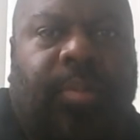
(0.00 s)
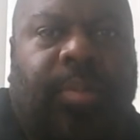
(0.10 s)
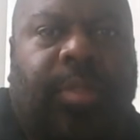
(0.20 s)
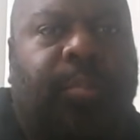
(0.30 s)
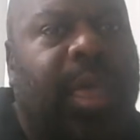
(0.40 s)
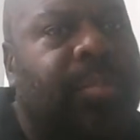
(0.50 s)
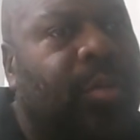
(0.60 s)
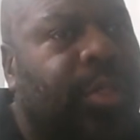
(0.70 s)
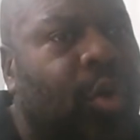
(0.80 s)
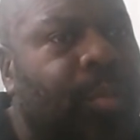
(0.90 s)
The people
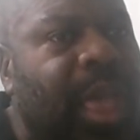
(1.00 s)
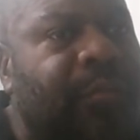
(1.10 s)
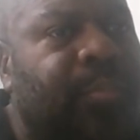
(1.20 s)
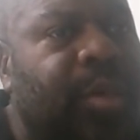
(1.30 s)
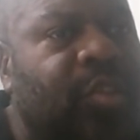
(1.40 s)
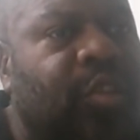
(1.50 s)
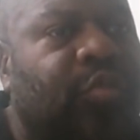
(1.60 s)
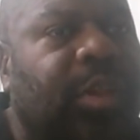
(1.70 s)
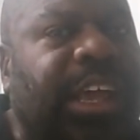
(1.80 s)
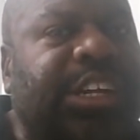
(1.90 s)
with whom you have a business
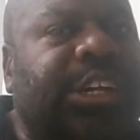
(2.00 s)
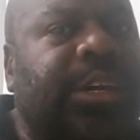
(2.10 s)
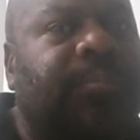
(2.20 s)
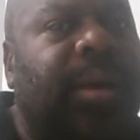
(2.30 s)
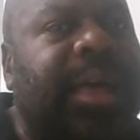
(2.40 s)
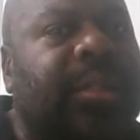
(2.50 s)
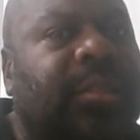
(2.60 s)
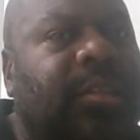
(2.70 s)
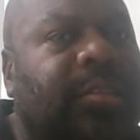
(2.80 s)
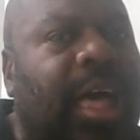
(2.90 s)
relationship might
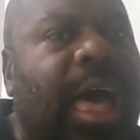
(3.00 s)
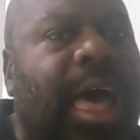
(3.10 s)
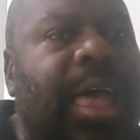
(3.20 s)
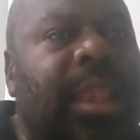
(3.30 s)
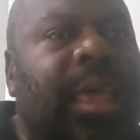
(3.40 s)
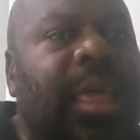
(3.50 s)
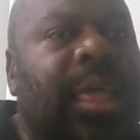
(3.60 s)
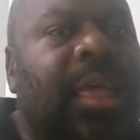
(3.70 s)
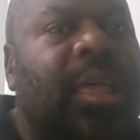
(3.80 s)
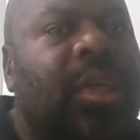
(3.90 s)
decide,
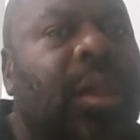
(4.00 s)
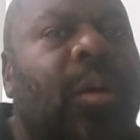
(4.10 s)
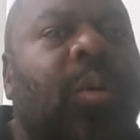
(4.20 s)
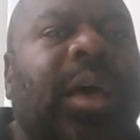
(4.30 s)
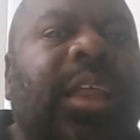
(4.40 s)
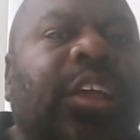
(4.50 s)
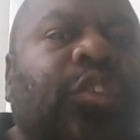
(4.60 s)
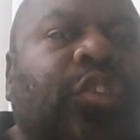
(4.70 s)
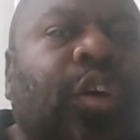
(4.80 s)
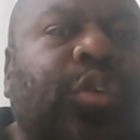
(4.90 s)
you know what, it's
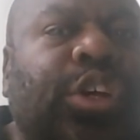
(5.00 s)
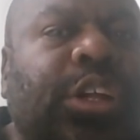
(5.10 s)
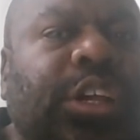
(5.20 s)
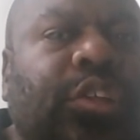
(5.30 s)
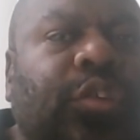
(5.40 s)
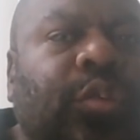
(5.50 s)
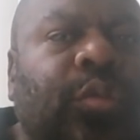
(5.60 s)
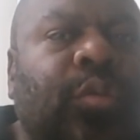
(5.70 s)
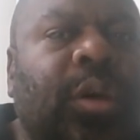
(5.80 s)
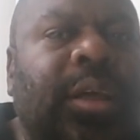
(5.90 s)
socially
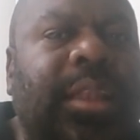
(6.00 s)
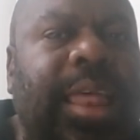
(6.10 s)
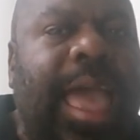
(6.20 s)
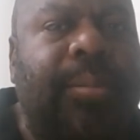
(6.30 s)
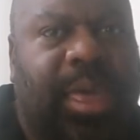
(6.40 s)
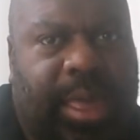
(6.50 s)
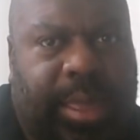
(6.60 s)
too damning